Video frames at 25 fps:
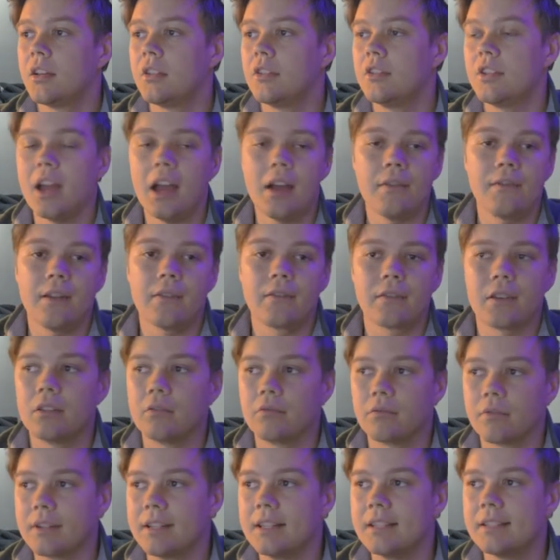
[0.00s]
you have
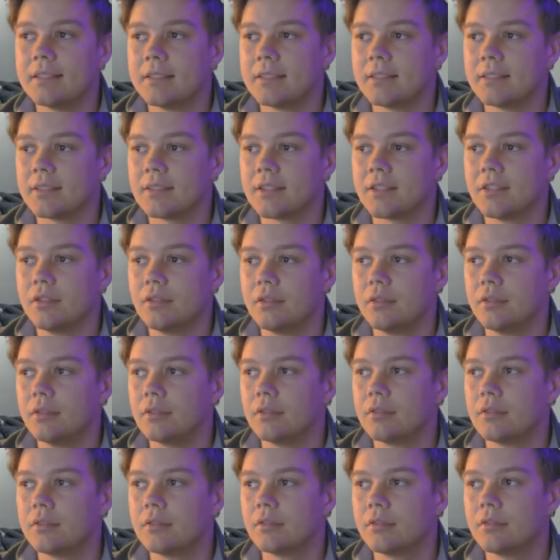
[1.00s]
every reason to
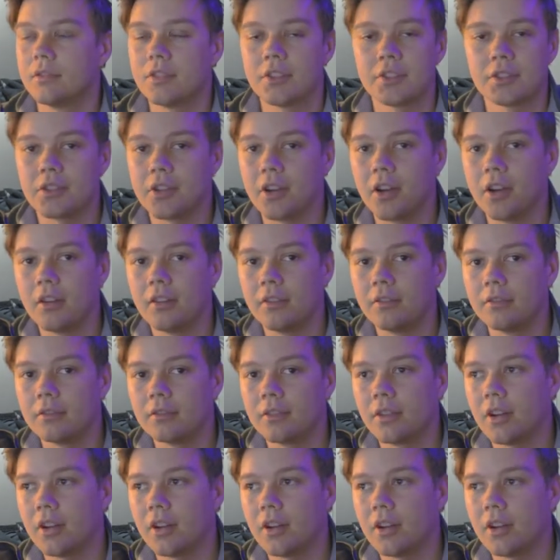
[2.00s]
just go